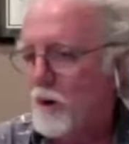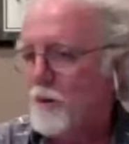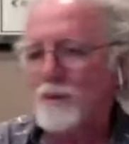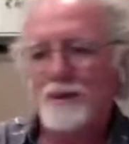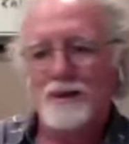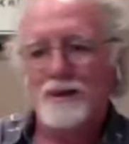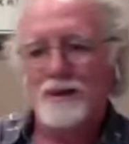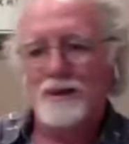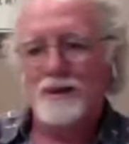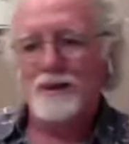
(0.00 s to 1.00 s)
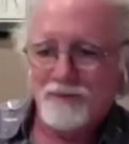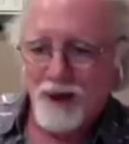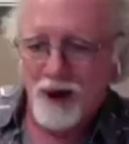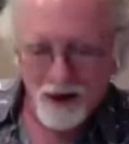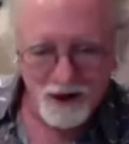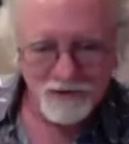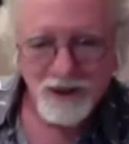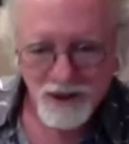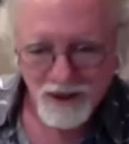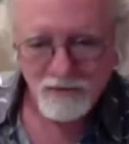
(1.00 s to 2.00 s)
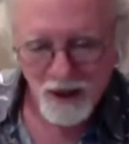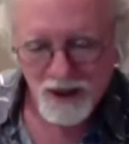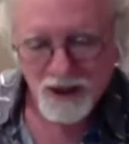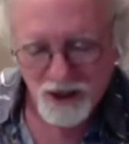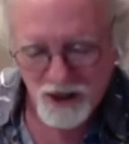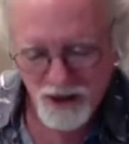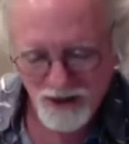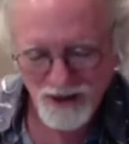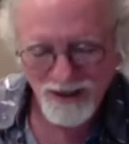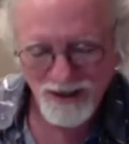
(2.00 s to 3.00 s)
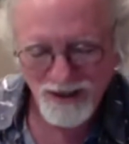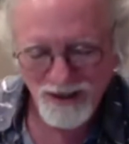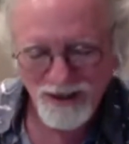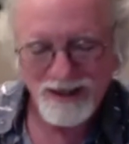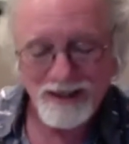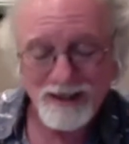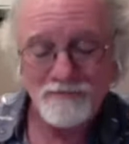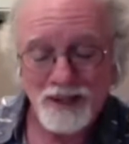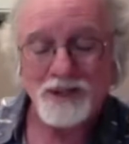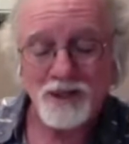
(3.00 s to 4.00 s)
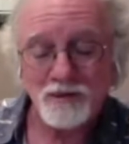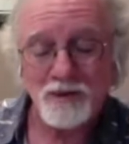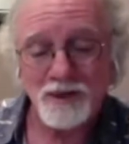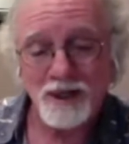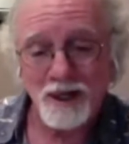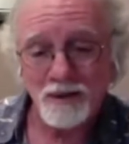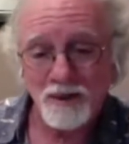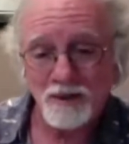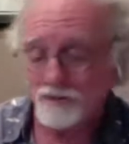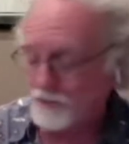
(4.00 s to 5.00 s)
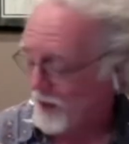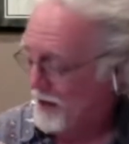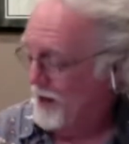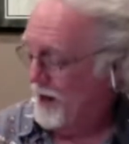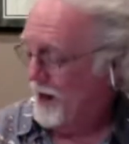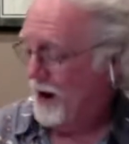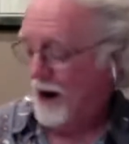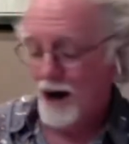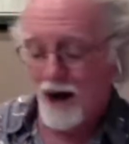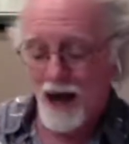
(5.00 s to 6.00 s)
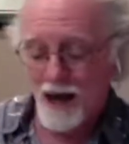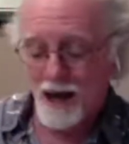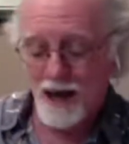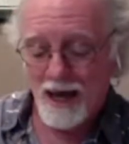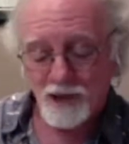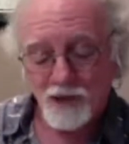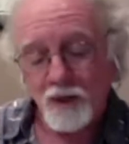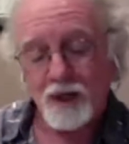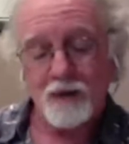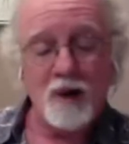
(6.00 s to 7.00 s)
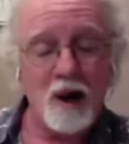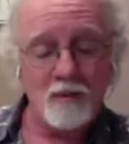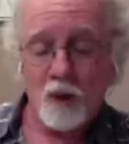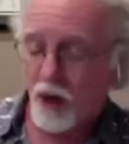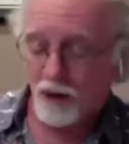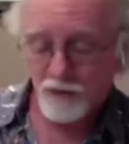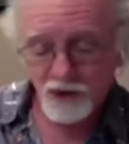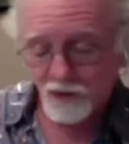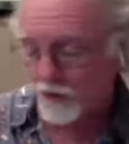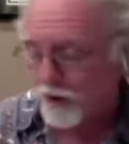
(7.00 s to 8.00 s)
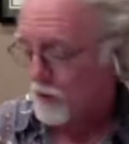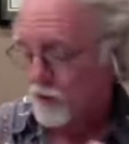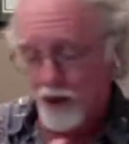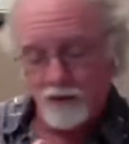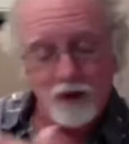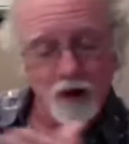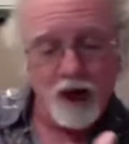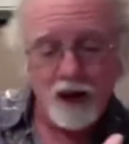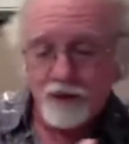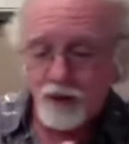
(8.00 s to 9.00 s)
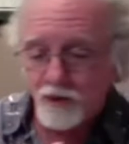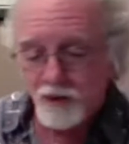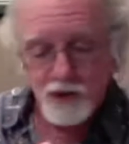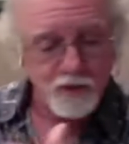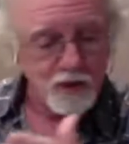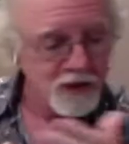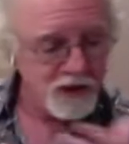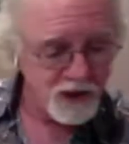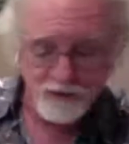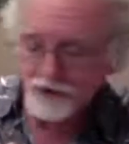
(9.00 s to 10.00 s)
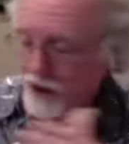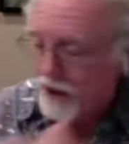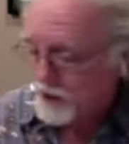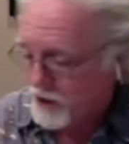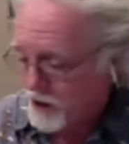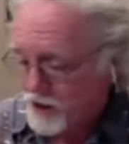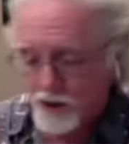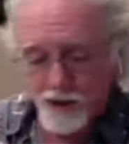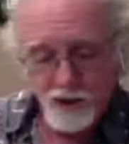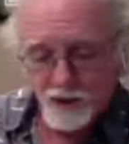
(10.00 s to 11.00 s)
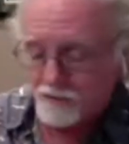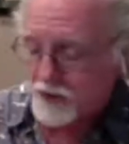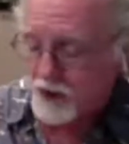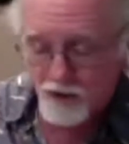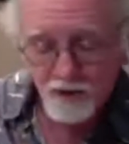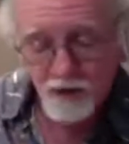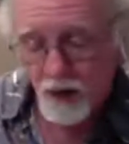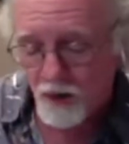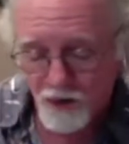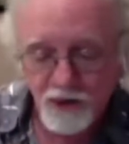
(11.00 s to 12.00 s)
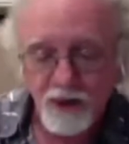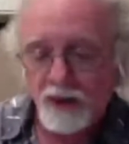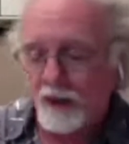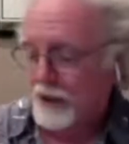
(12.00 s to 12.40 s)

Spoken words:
So, God obviously blessed you immensely with your talent, Michael. And as we come up, all of us, whatever our avenue is, whether it's self-taught, teachers, mixture of both,